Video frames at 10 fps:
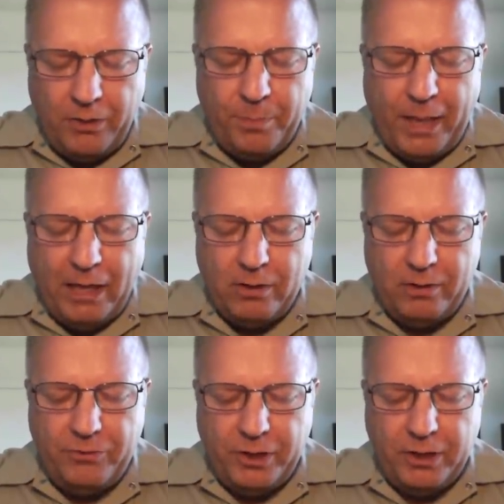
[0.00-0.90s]
Uh, the
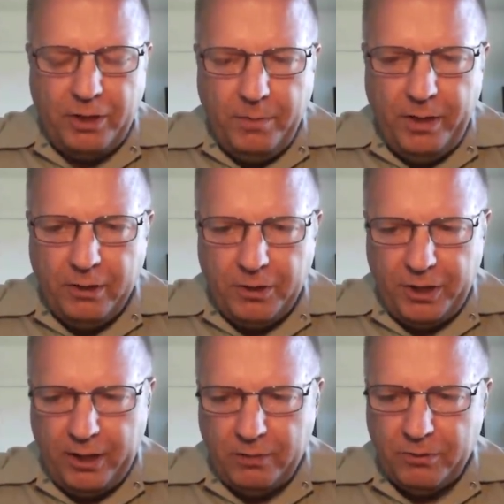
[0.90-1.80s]
power of 60 meter
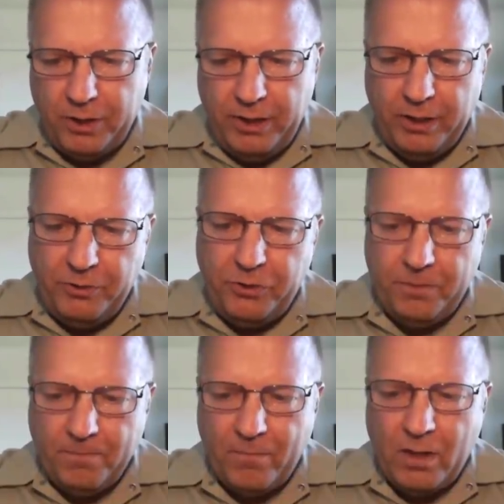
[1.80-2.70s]
channels
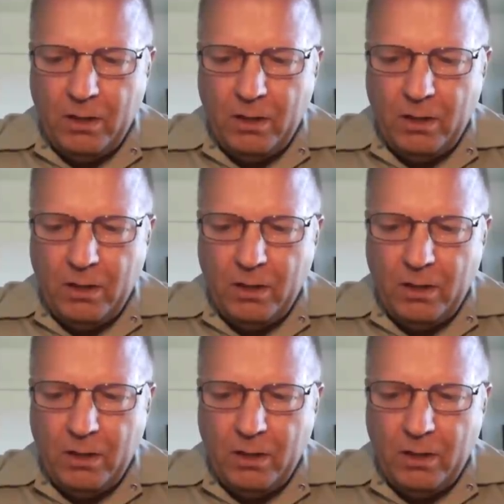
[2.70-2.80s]
is